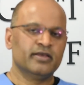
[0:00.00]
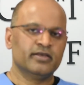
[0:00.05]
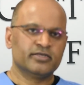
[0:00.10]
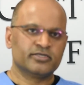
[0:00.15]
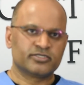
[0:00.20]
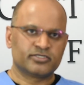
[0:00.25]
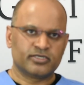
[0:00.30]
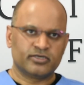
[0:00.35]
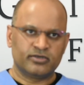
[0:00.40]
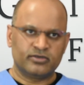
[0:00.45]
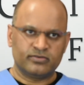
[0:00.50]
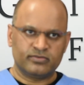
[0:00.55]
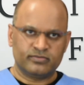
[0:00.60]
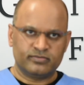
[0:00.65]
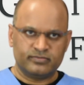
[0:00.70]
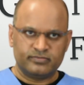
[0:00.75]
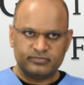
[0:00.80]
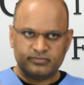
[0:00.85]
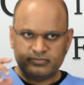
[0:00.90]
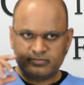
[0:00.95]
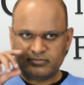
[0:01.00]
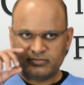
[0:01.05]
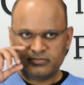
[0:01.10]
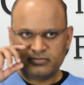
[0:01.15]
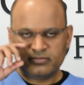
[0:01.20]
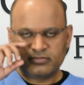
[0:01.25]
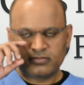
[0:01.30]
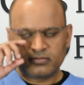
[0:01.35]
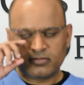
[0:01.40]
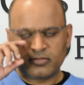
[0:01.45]
So
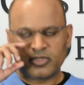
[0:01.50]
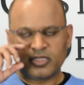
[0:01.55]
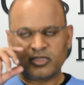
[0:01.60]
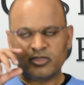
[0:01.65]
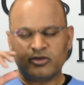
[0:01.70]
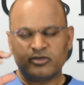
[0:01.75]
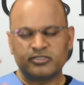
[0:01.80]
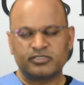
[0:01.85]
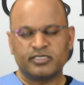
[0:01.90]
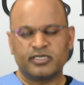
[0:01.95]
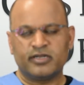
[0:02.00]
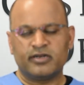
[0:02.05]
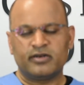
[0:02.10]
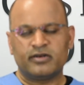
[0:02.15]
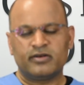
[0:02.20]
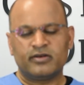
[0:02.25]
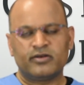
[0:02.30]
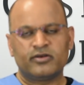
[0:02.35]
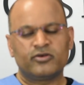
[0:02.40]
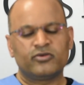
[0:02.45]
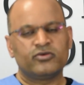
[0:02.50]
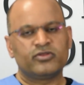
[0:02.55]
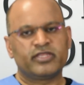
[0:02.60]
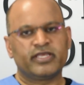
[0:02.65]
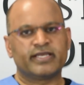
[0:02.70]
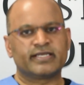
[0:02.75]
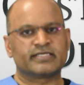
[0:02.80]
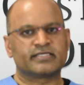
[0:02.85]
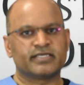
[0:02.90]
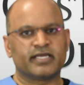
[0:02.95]
those are two
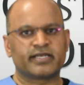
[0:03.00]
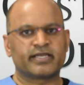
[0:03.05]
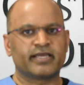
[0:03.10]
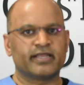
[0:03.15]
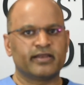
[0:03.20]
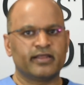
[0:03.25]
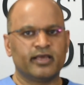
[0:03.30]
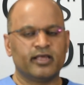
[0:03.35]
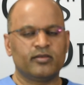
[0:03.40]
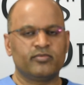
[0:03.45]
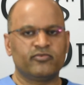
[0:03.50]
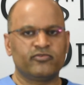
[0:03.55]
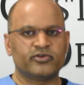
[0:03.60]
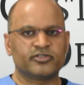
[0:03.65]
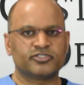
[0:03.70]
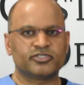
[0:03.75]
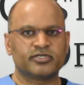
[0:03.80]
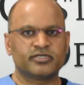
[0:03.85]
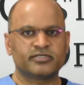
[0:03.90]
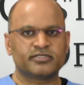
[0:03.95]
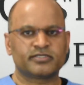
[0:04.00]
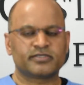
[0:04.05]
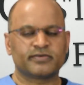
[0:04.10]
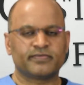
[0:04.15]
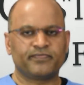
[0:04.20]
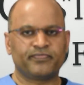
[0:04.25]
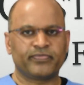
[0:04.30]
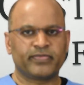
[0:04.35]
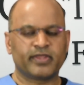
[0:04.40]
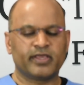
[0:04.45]
things that can help fissures,
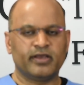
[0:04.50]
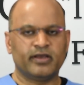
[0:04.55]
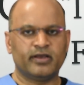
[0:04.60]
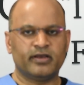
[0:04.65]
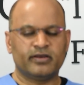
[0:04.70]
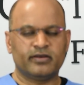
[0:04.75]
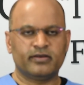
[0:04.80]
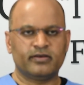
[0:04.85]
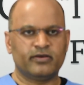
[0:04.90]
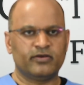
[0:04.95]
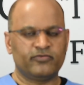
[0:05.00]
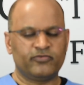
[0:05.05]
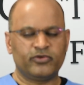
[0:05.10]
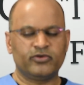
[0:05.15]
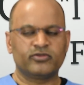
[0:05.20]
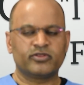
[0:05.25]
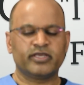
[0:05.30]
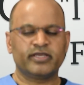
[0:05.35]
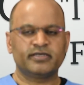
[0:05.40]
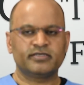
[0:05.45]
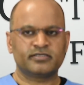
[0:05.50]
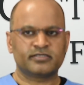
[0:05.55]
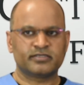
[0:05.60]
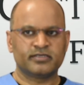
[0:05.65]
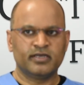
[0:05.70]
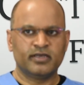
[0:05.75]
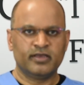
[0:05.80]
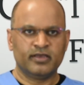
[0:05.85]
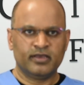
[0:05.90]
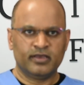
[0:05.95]
a few things.
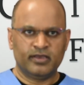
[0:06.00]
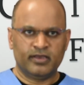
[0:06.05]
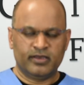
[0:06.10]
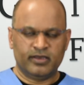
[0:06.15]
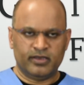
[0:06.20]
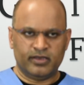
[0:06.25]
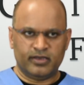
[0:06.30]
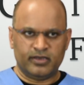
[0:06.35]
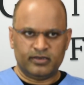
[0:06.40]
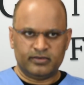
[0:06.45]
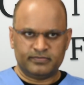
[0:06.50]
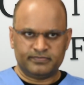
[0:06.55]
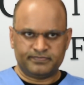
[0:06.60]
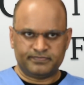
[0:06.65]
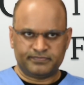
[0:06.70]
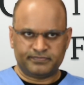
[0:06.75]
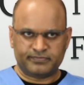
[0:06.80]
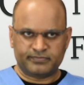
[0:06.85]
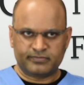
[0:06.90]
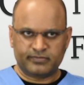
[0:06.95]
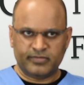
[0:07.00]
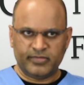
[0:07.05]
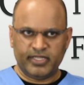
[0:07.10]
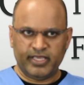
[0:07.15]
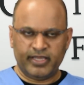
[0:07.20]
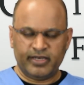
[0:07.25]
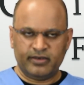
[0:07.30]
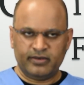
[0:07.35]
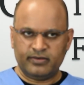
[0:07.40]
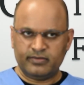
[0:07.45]

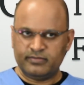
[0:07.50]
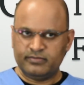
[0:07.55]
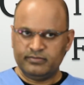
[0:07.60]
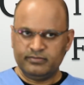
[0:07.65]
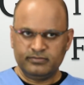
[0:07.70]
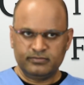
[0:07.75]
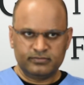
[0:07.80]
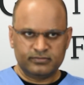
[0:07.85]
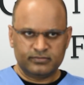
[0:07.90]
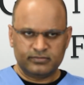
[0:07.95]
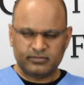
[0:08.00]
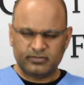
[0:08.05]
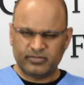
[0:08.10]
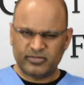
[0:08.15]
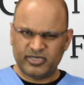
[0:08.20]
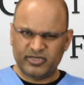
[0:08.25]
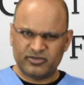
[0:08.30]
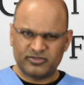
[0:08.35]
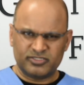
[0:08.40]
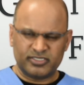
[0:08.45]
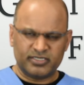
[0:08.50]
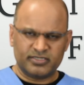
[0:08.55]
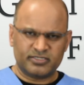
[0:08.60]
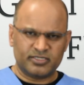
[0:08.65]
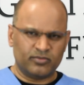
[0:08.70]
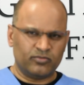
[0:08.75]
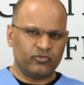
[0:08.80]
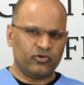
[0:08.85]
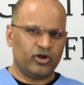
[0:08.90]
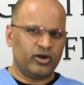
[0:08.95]
Then using
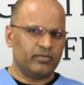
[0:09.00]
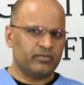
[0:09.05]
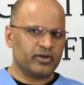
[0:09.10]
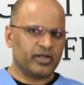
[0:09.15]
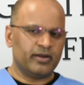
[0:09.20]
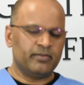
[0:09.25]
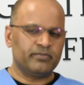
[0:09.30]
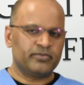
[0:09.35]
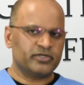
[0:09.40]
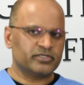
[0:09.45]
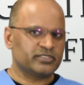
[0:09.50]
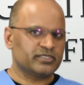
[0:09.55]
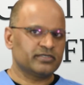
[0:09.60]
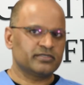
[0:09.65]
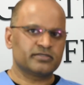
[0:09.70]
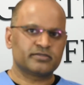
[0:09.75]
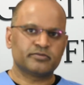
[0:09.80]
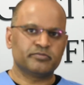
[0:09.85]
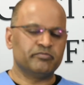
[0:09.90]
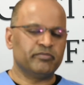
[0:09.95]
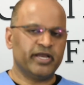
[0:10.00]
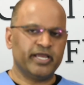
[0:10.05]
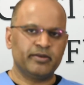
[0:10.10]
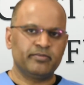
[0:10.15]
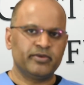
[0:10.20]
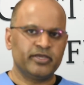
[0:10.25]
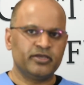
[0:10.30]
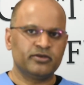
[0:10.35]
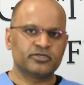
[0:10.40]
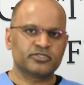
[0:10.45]
some warm compresses might
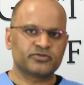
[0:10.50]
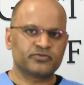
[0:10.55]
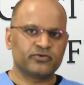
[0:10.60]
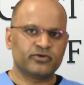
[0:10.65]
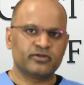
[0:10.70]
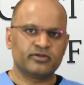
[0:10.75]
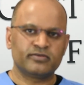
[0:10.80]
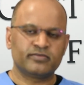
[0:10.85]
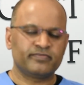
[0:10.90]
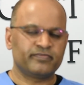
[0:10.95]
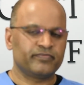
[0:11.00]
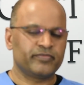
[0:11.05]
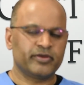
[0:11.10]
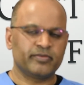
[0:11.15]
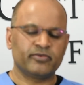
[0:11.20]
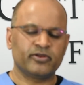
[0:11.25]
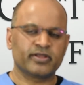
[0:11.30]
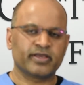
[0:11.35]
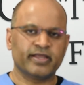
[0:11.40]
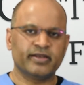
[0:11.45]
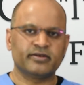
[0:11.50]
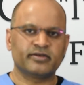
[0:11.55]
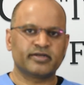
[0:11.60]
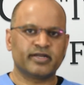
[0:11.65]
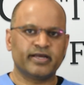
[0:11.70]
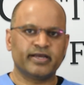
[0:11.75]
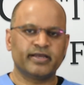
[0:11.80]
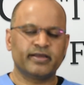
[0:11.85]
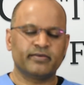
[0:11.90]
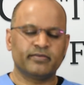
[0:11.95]
be useful. People can
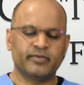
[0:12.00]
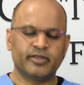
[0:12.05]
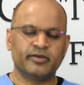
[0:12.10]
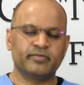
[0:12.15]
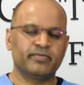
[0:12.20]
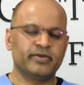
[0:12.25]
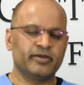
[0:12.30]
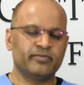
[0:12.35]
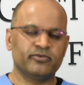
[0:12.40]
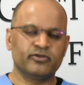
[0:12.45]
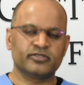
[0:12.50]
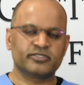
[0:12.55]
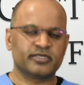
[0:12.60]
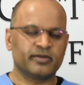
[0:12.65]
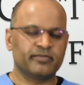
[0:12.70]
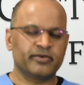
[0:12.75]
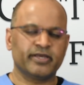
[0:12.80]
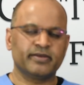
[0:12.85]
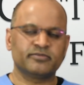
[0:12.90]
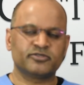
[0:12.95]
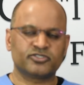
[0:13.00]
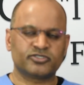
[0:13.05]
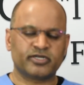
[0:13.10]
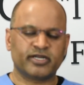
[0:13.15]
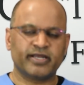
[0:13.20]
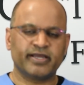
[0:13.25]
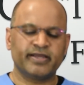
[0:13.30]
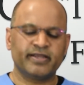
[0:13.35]
try, people sometimes try